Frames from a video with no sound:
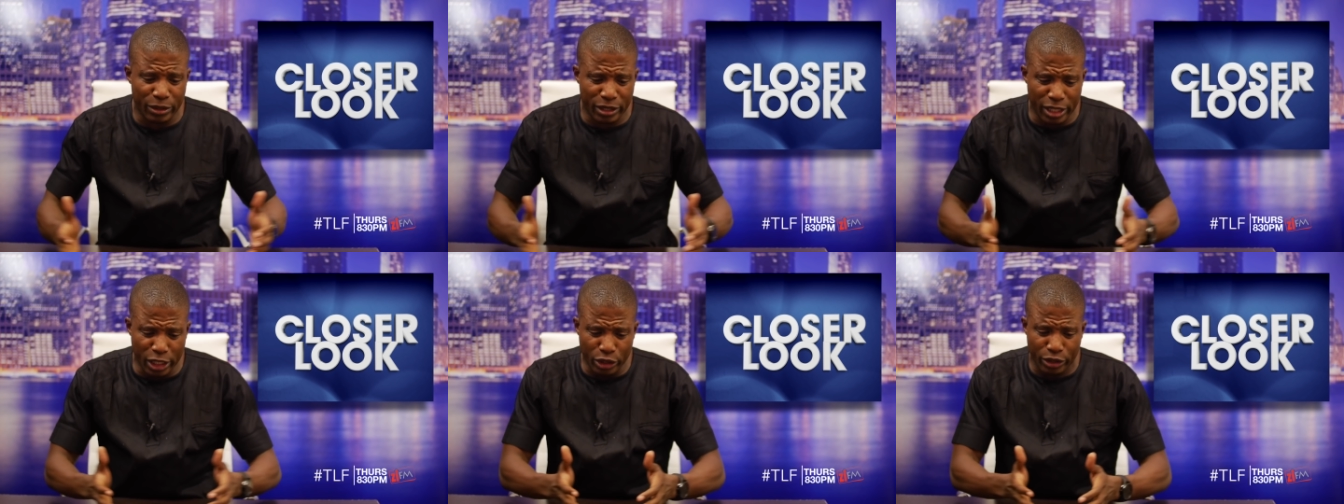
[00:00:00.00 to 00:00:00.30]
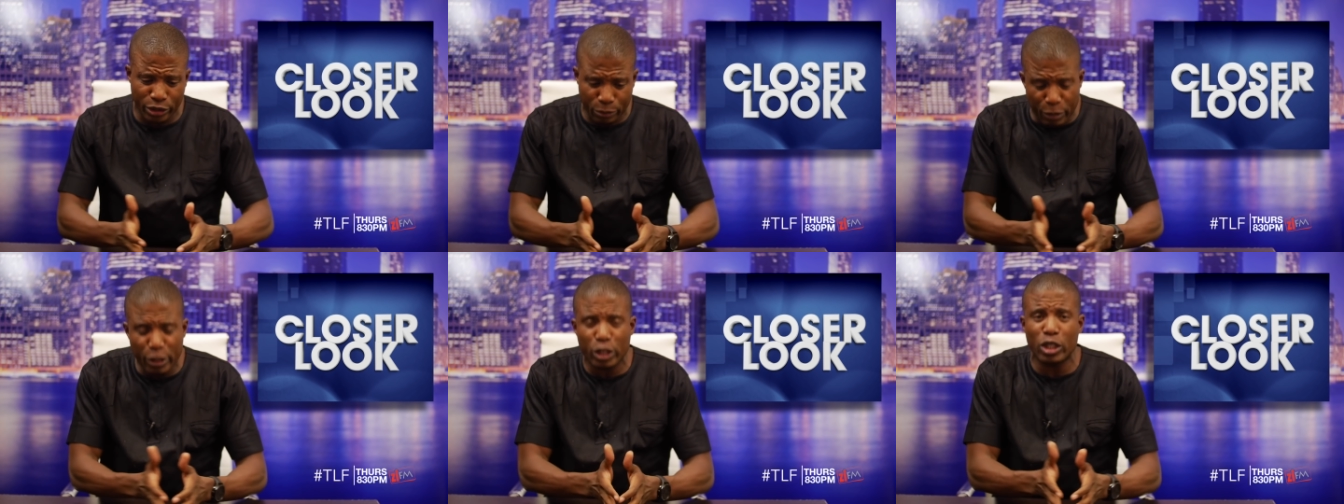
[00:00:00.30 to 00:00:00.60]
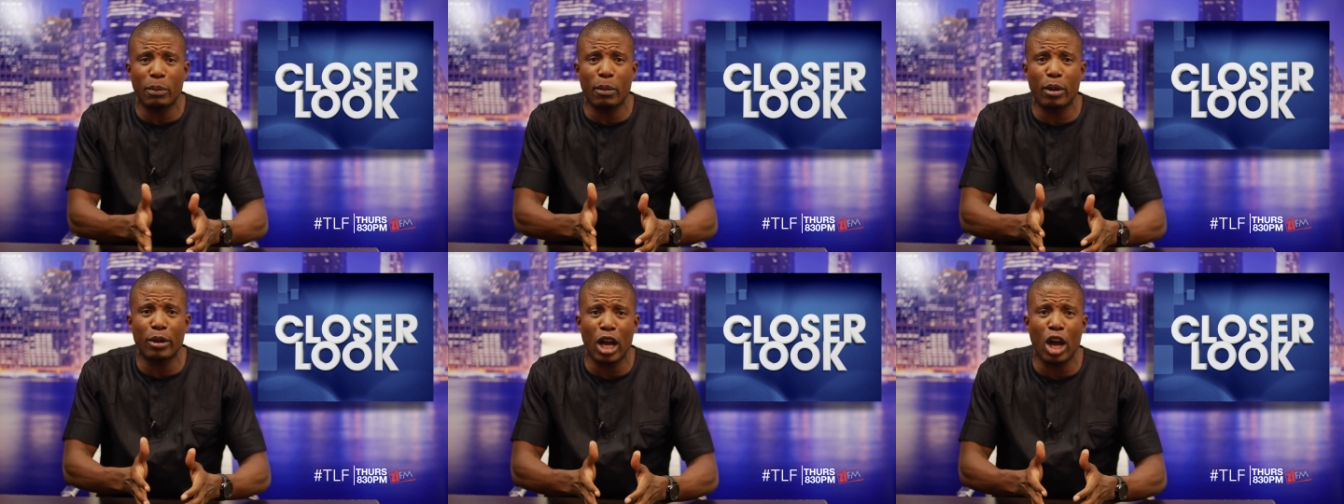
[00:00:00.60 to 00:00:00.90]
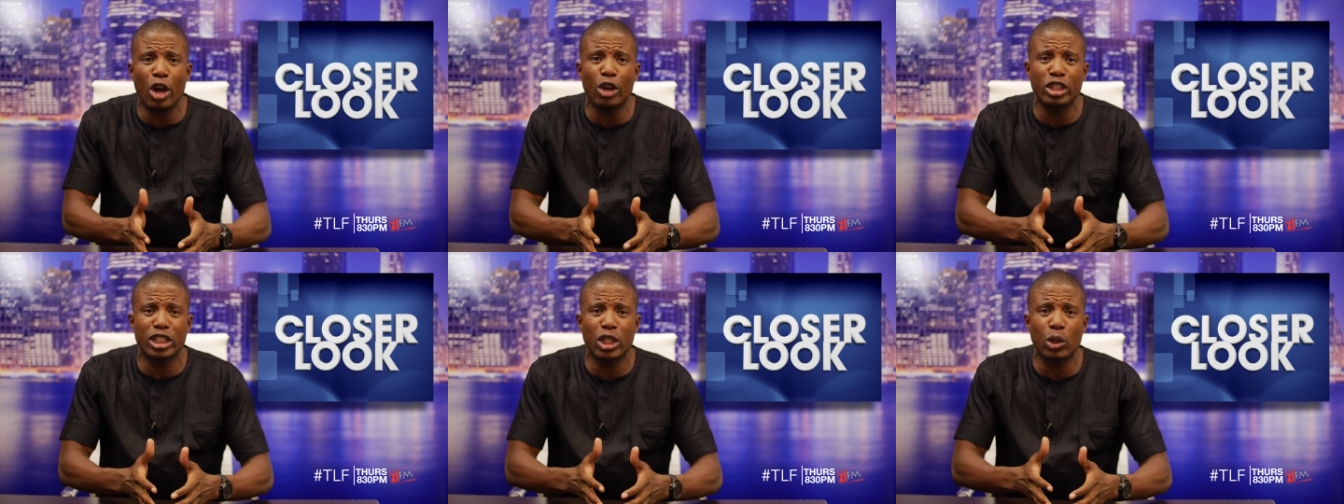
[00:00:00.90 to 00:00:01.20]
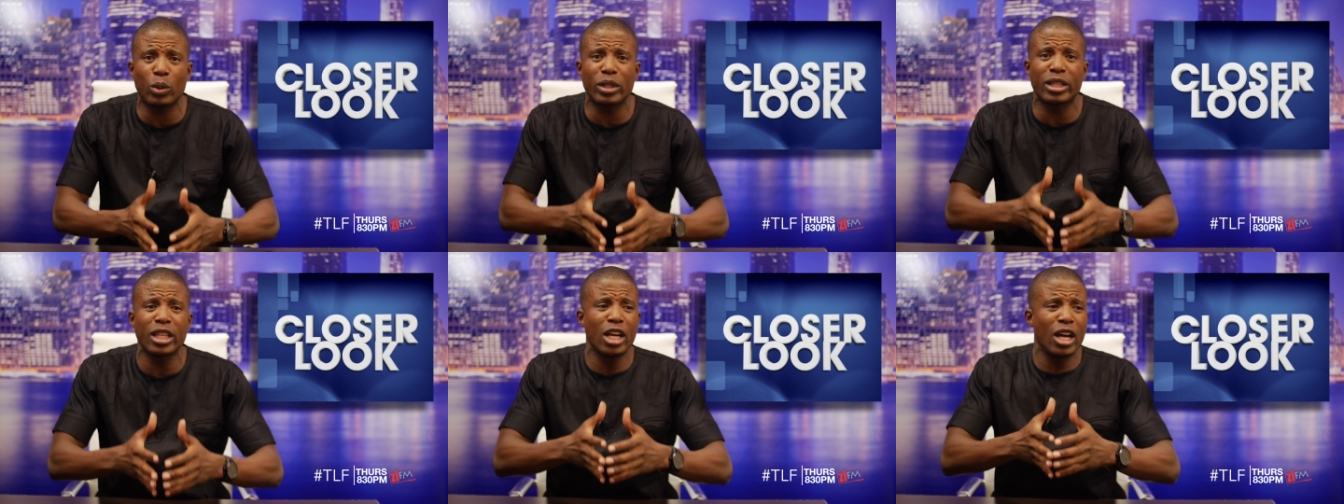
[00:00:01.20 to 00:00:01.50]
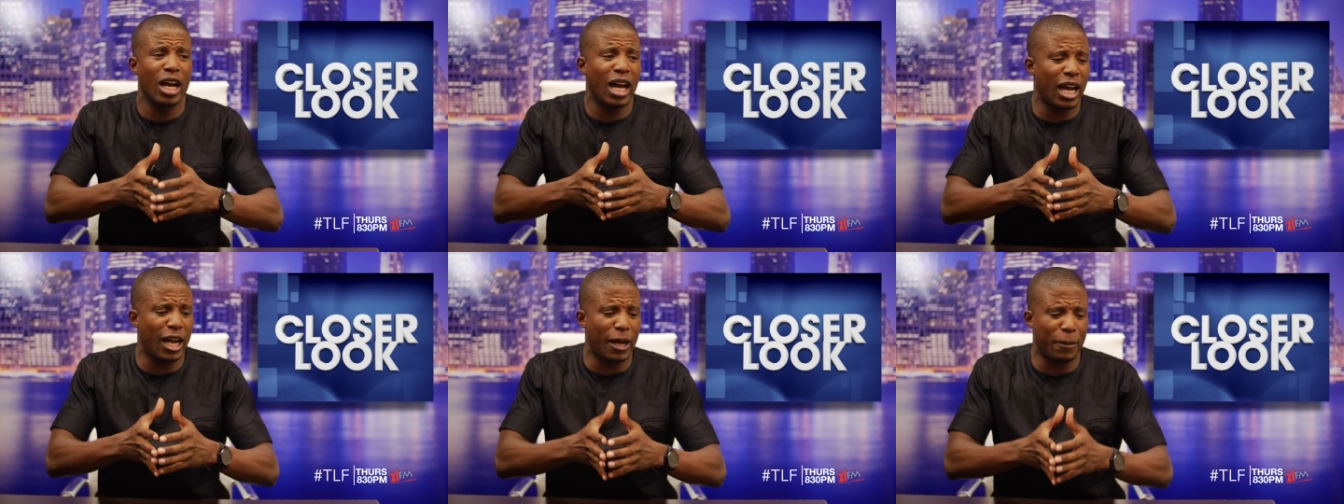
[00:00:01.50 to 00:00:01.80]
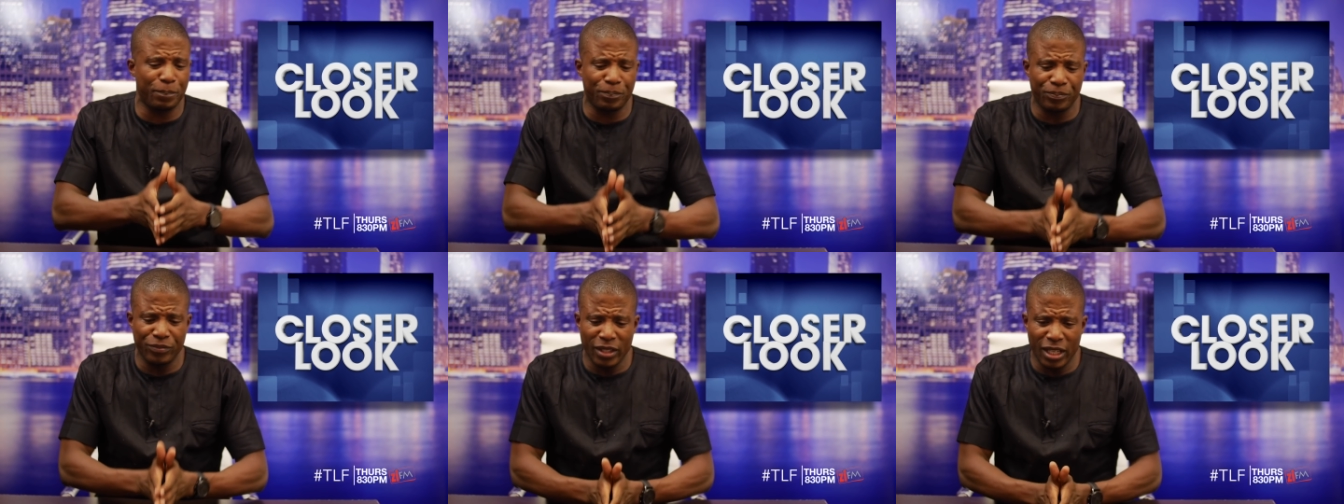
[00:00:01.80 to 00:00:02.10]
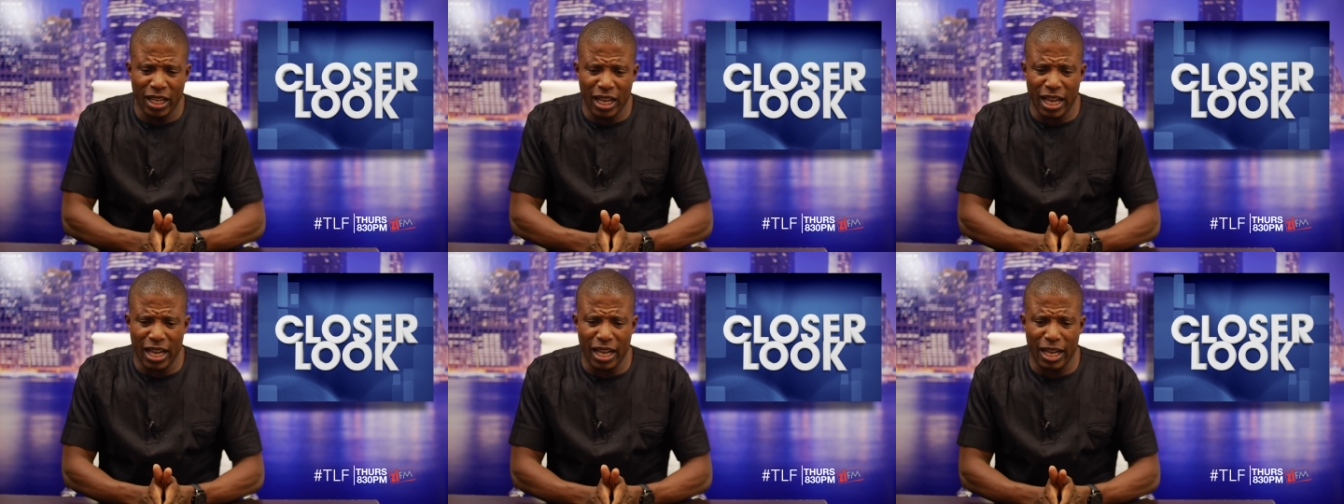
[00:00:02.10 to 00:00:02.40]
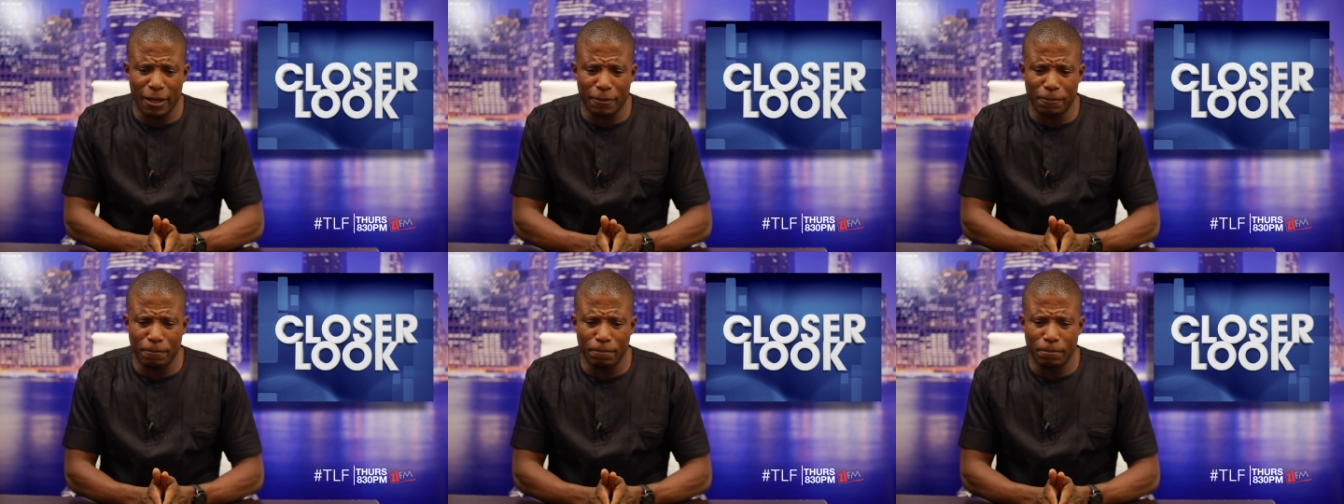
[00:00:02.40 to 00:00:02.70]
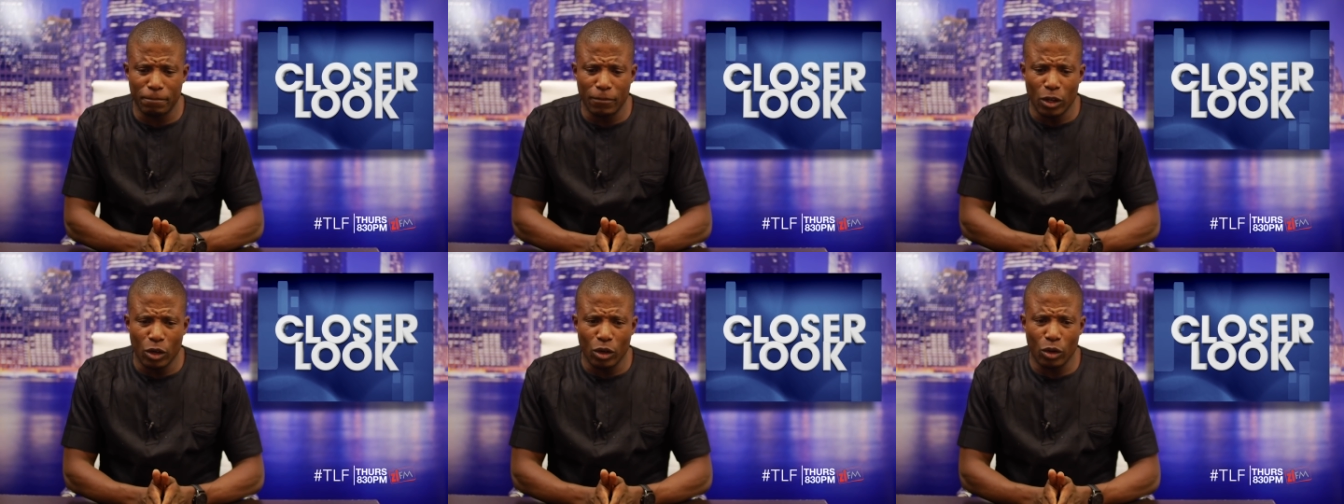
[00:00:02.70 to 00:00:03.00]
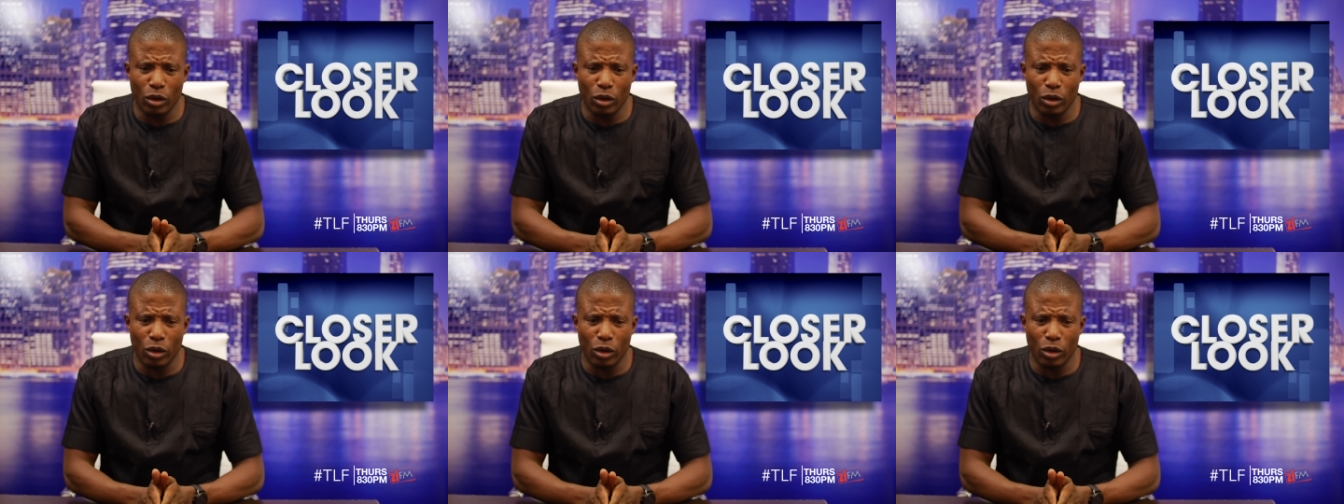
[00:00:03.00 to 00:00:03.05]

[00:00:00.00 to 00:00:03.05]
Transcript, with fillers: Speak to them about how you deal with um, um,